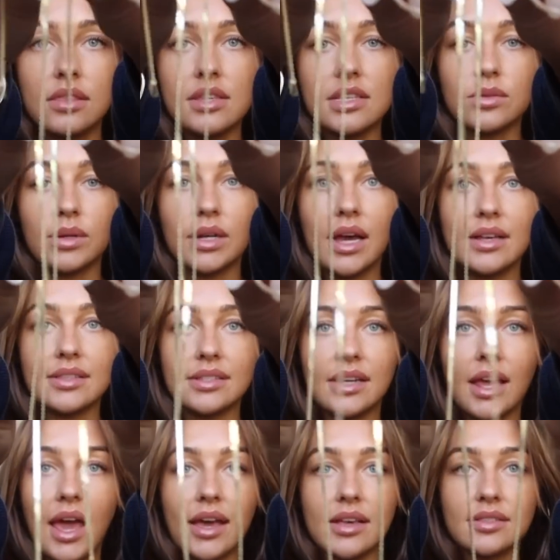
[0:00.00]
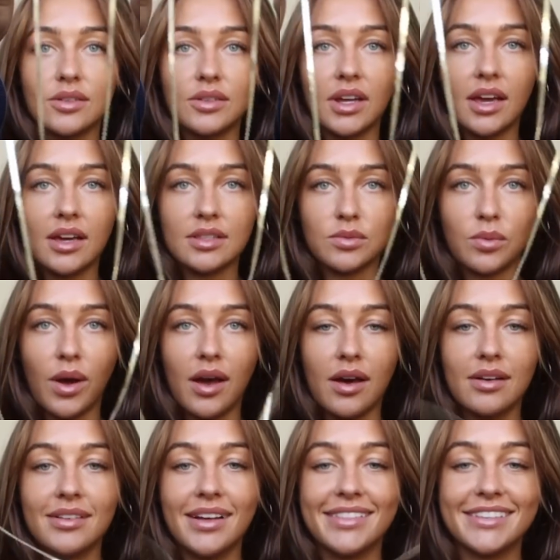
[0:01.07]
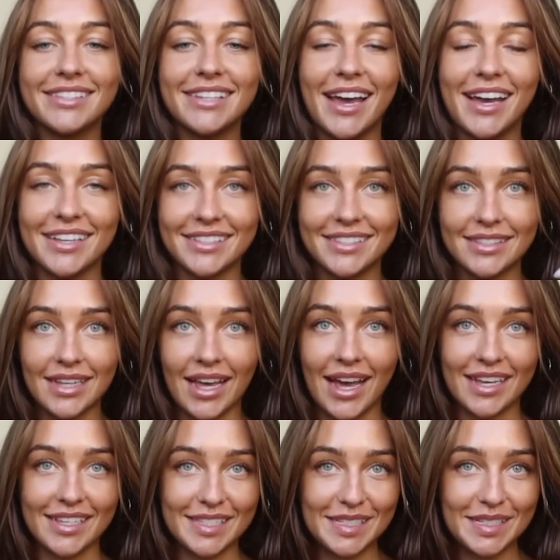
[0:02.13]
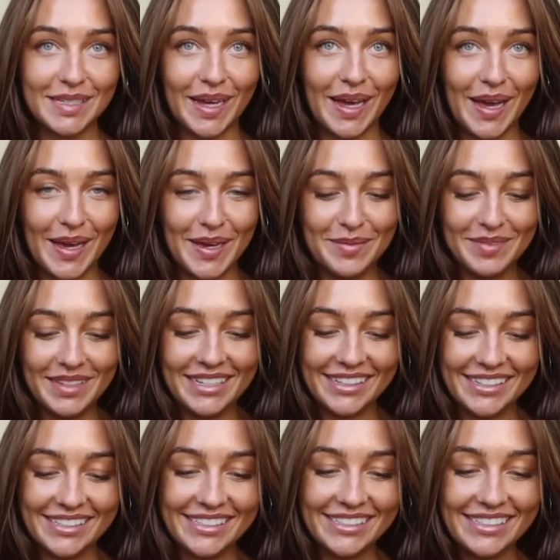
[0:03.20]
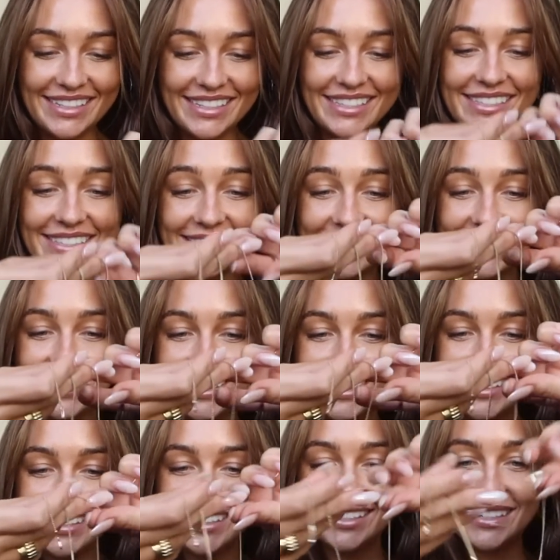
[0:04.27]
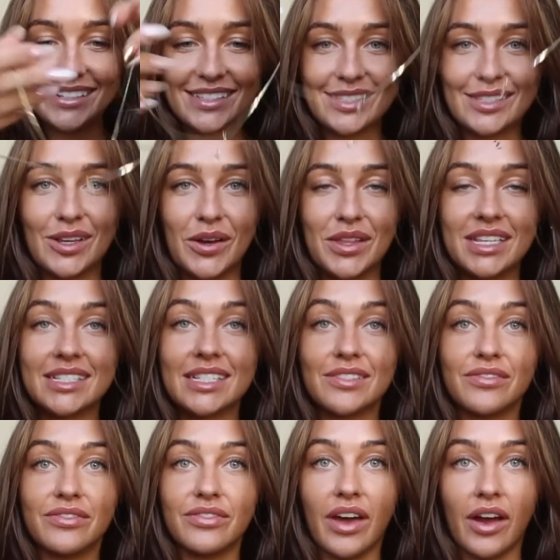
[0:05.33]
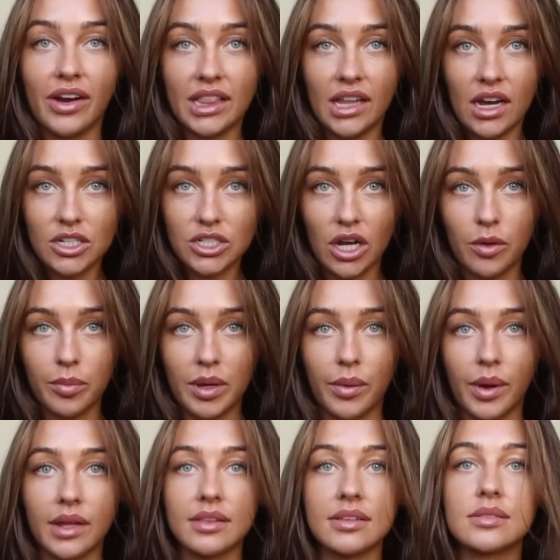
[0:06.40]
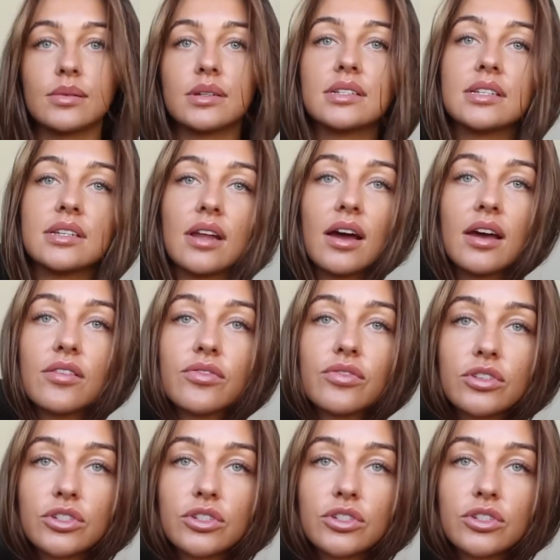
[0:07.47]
This one has an S on it as well, and this S has diamonds. So this is very lush. I'll be wearing this one tonight for